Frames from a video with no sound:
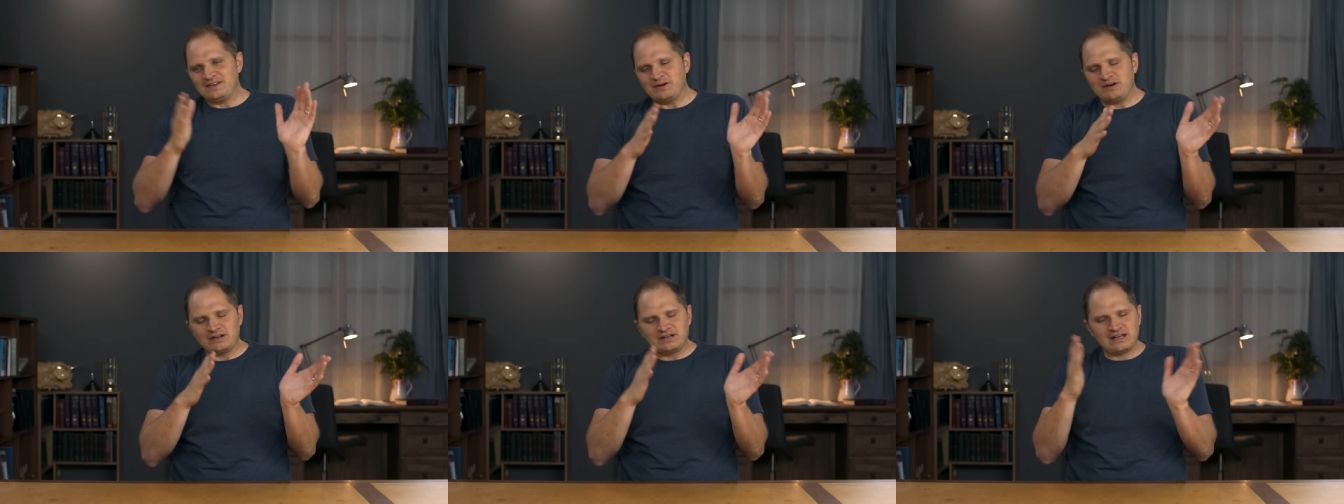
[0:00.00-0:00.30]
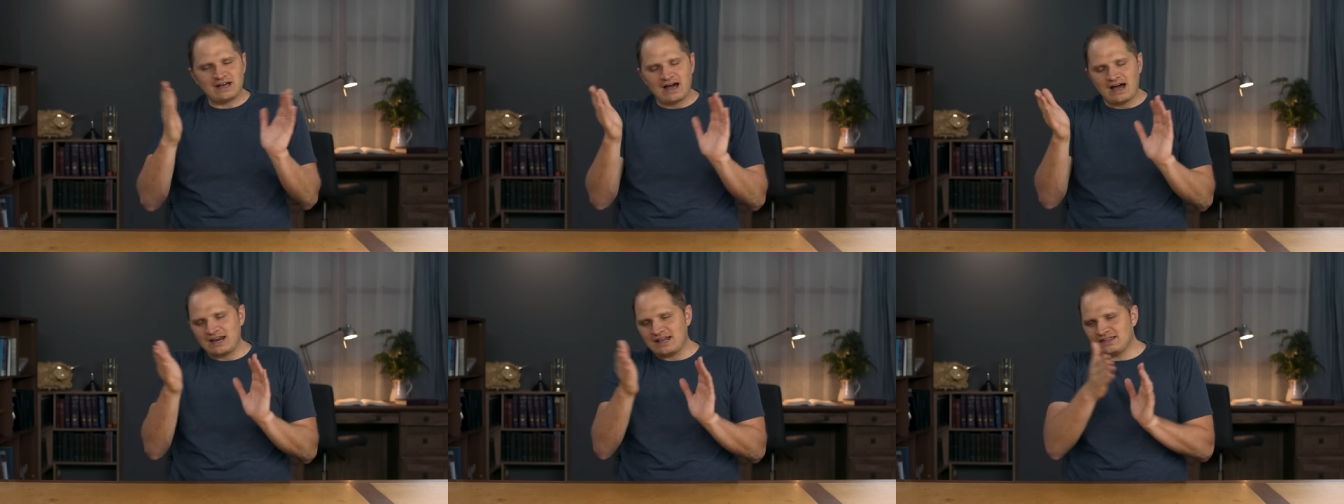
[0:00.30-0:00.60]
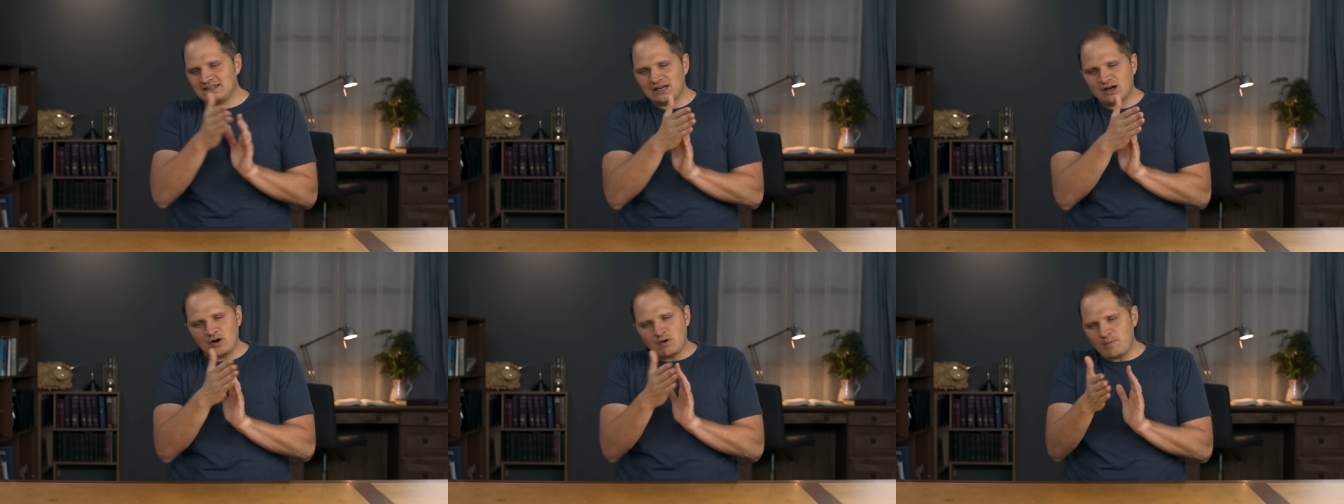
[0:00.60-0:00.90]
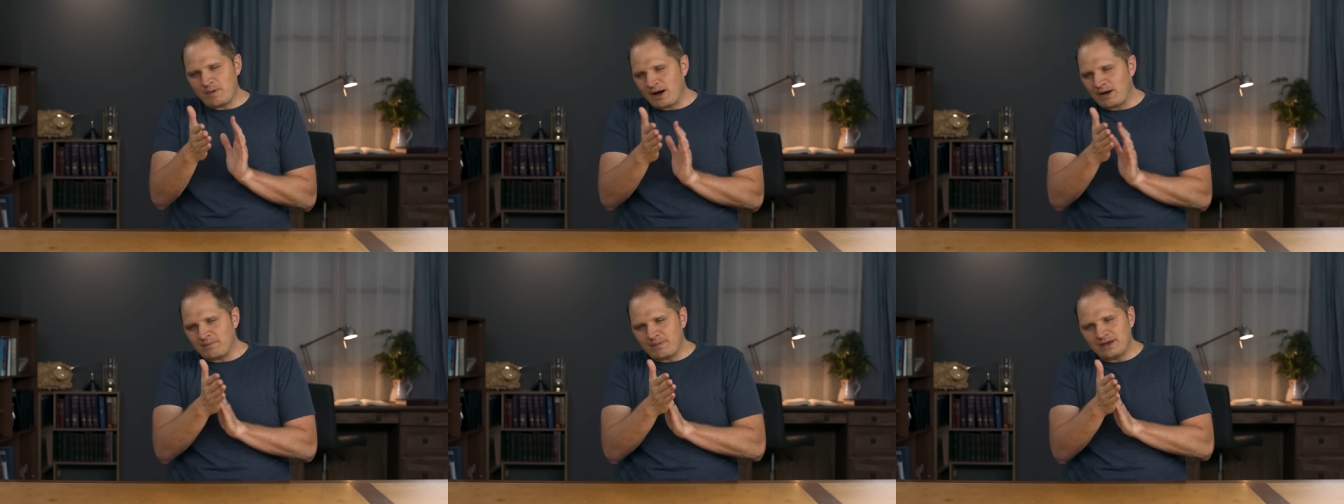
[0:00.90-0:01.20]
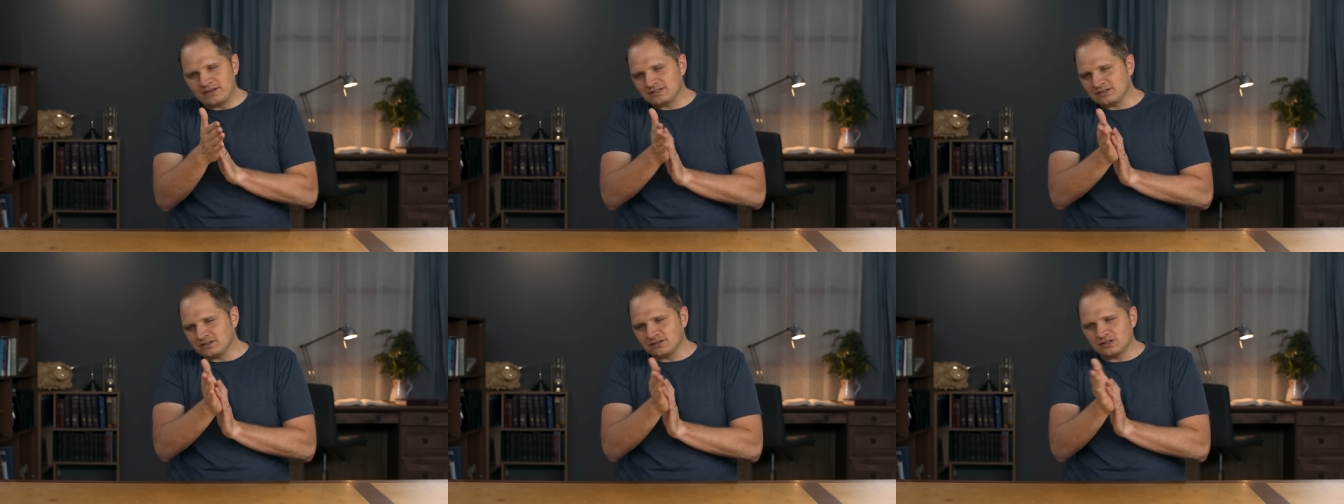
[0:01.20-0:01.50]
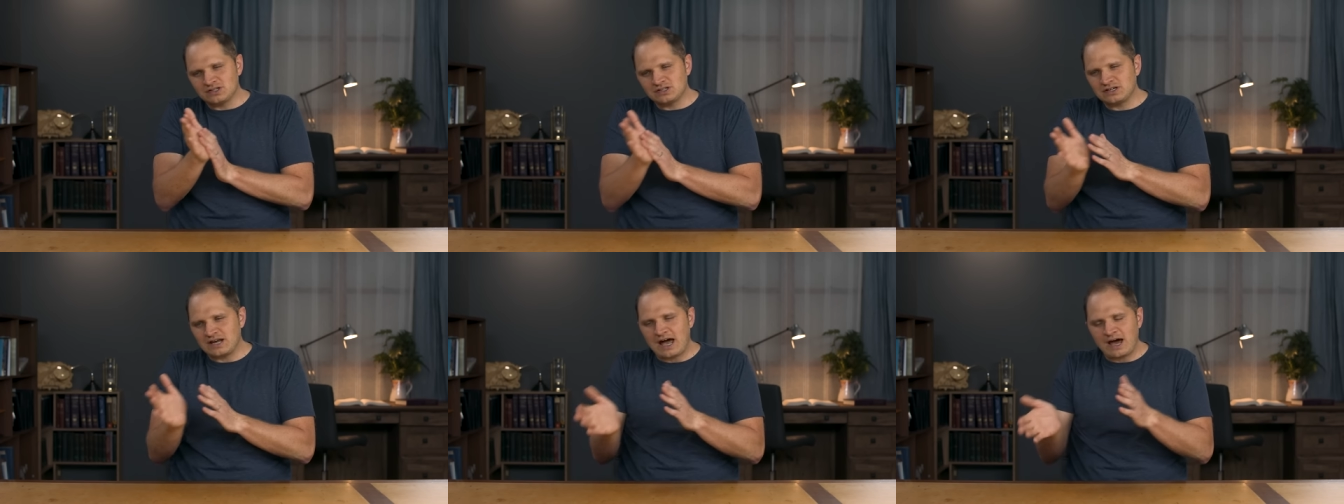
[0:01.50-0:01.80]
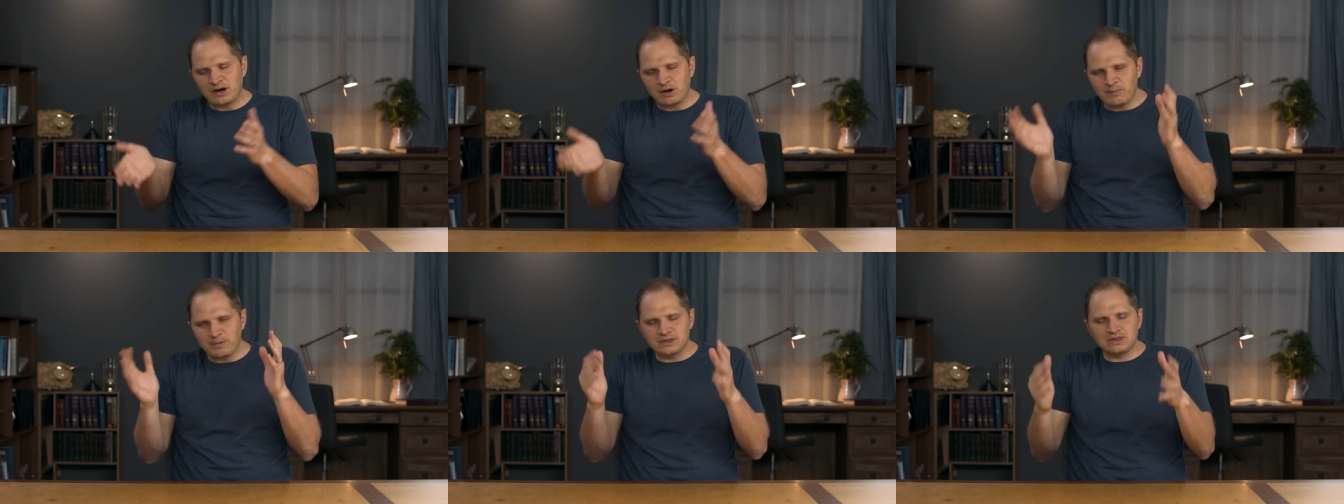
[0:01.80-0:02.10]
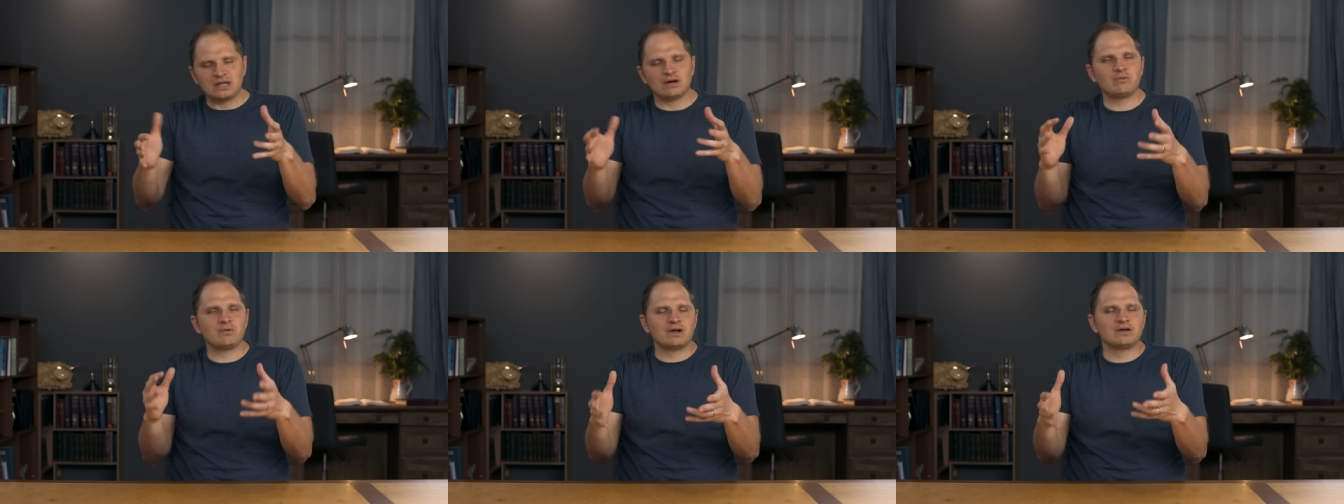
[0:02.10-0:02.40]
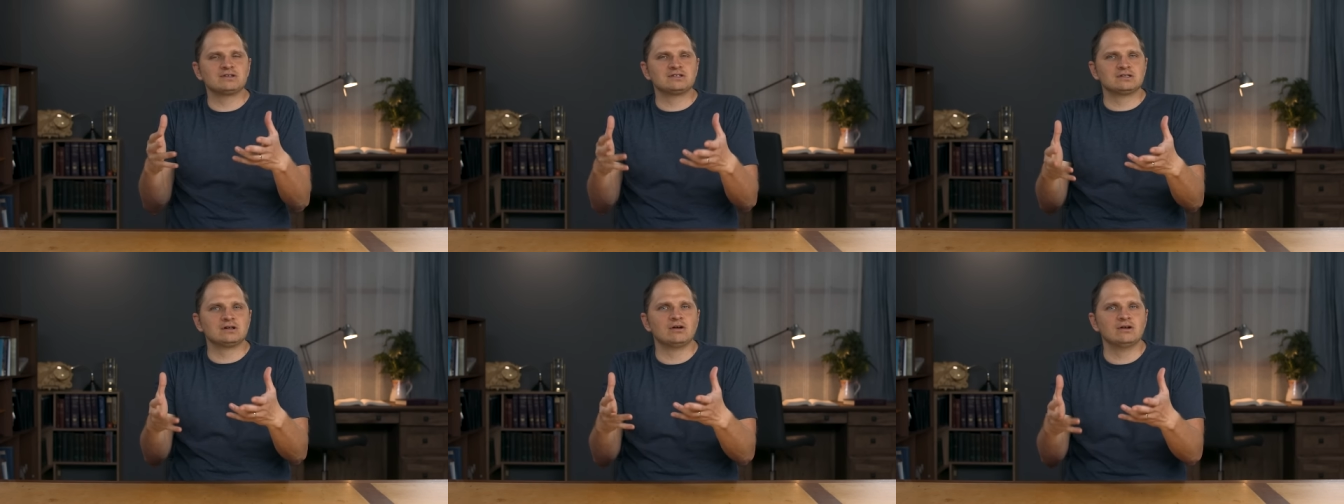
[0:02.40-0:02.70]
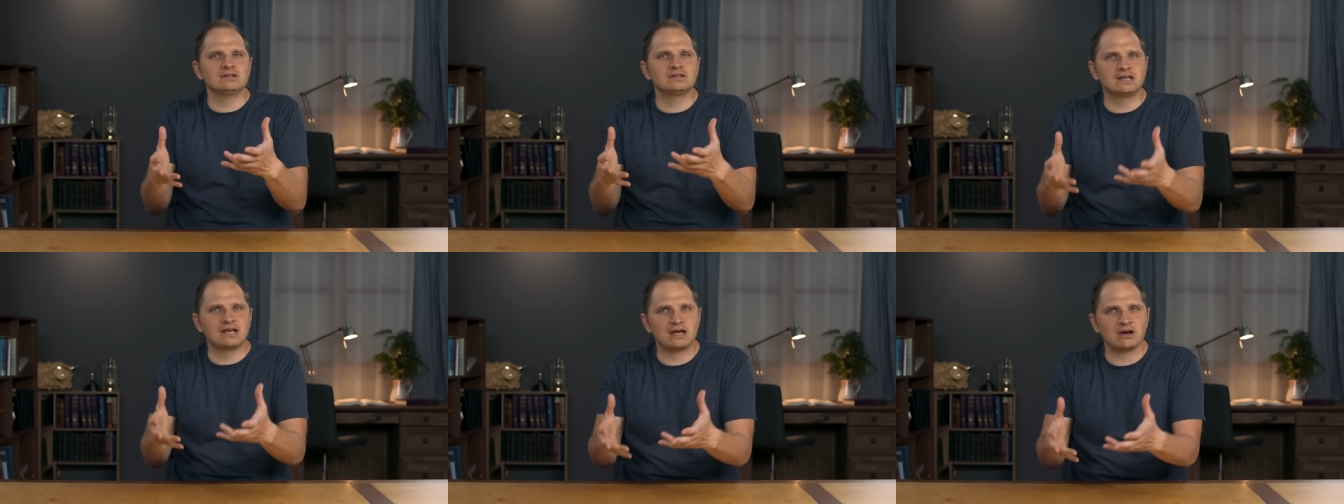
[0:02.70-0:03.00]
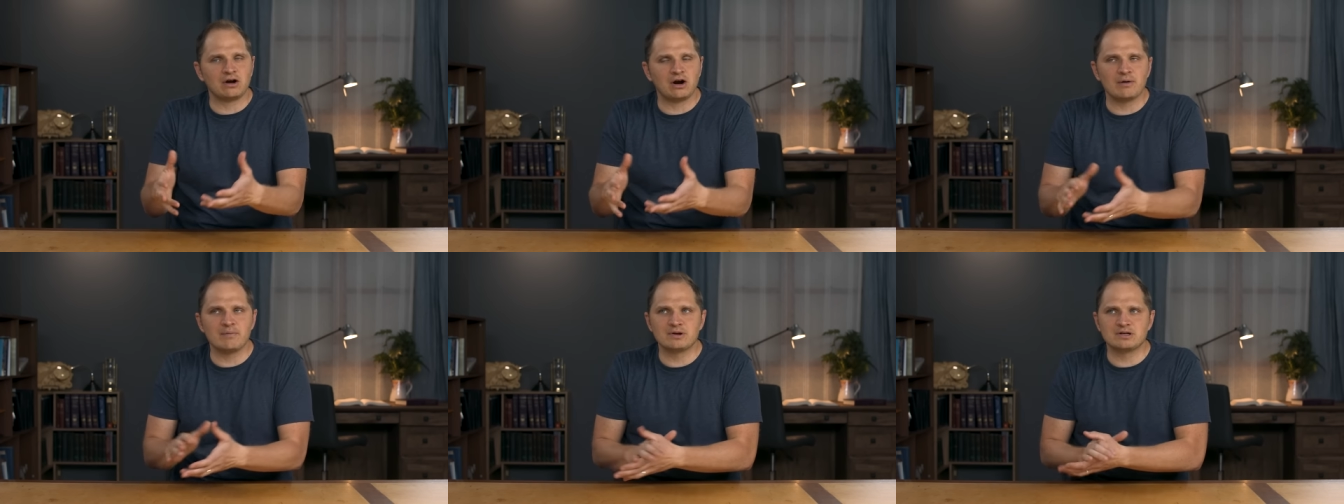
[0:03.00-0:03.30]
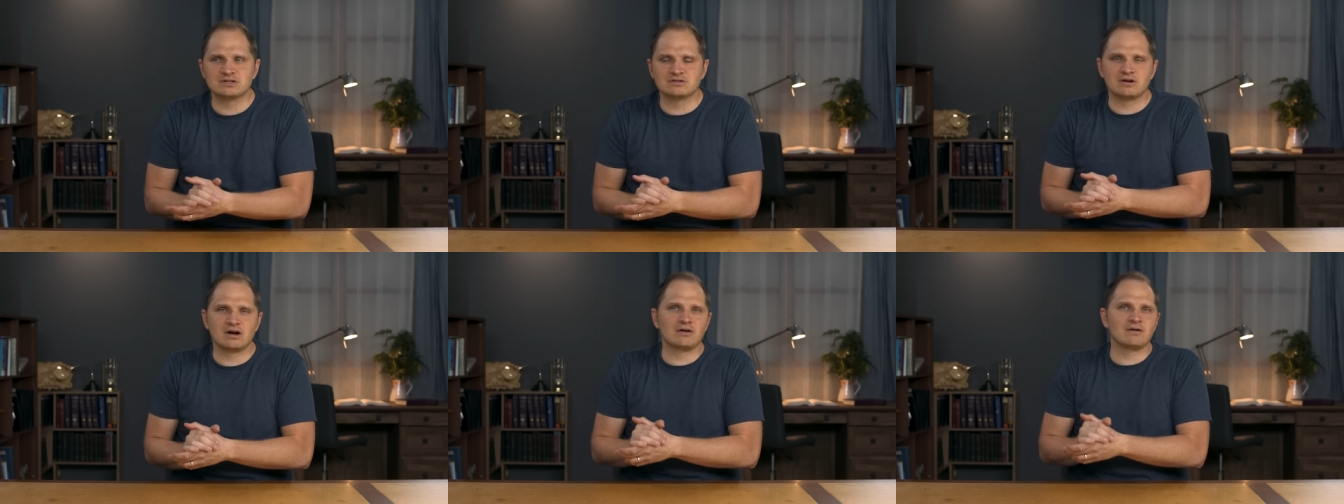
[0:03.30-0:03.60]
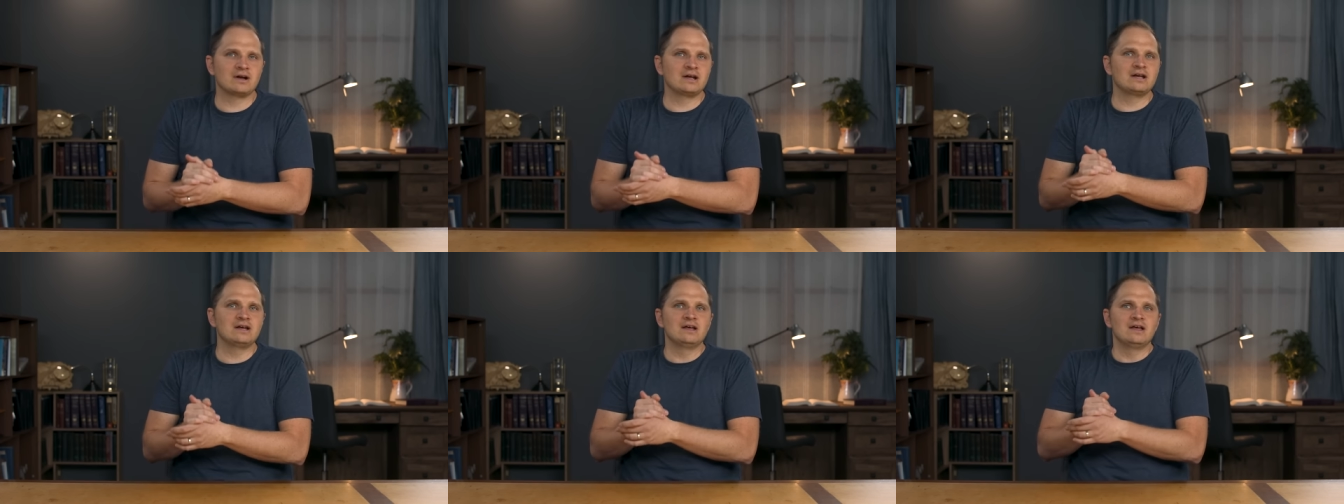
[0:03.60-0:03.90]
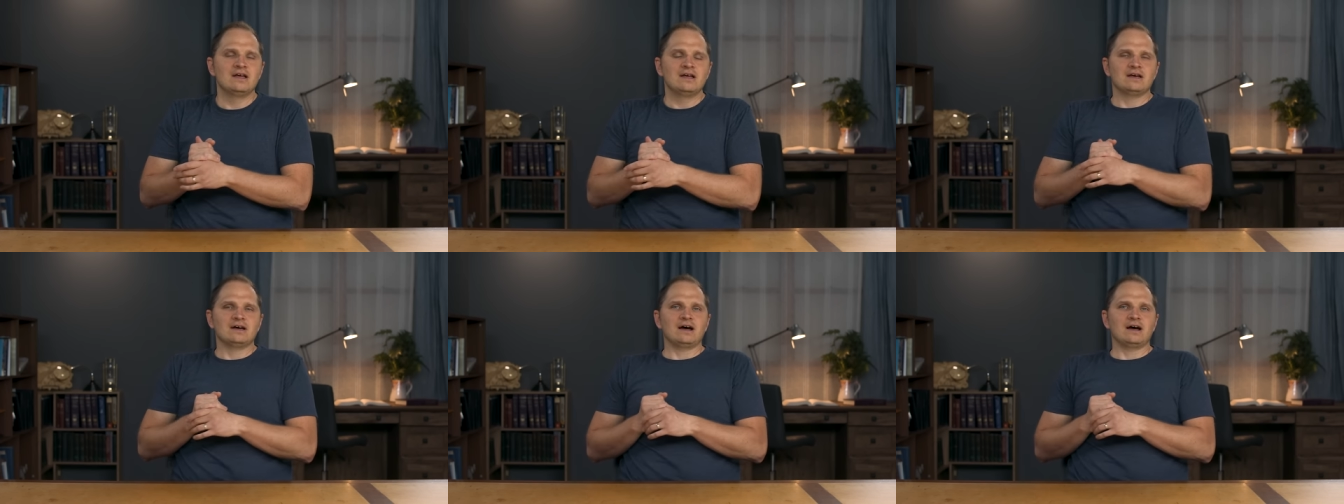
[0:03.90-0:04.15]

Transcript: you could kind of tell by based on the shadow, but there were, it started to get arbitrary.